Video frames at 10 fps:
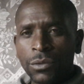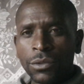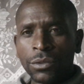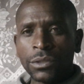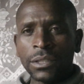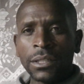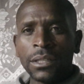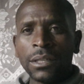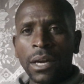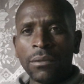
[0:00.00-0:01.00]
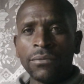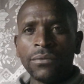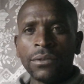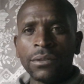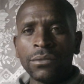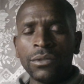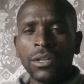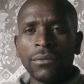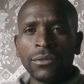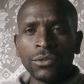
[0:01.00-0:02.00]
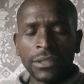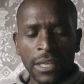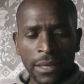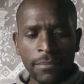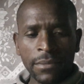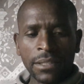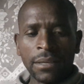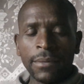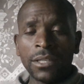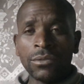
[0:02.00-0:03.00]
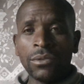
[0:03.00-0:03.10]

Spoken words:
not have would you have not Mr. Menye